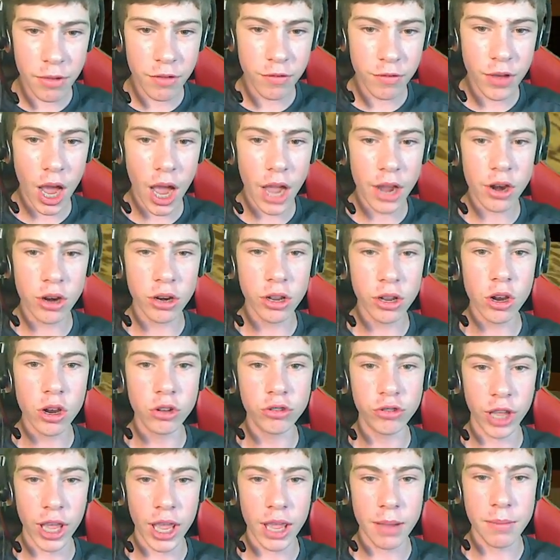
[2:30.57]
you've got your
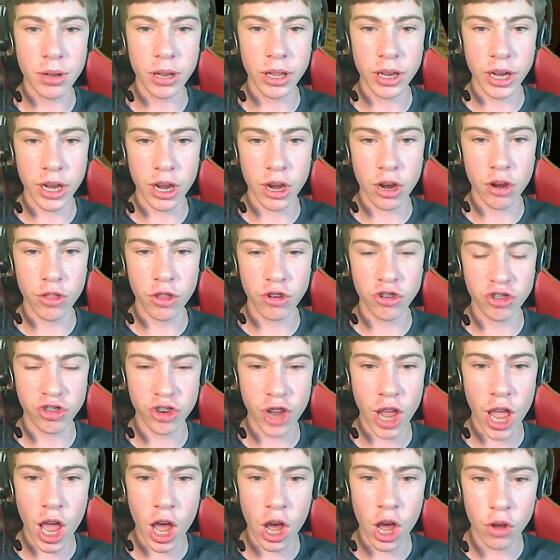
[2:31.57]
little table in here, the
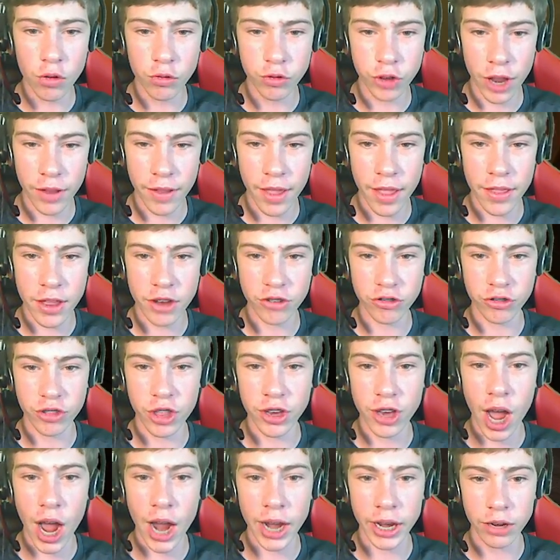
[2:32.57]
shelves, and then there's the
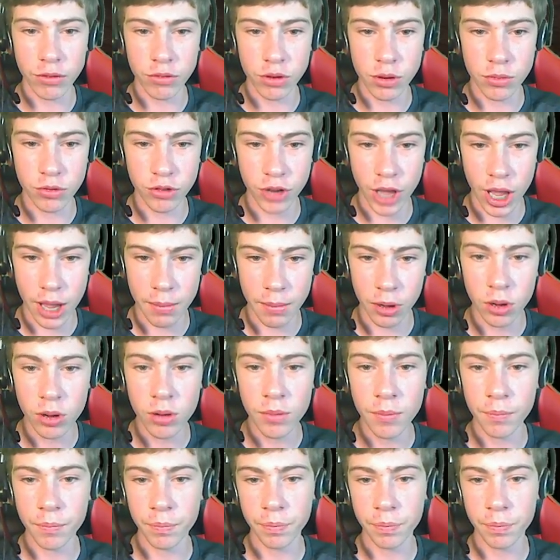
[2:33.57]
dining room table.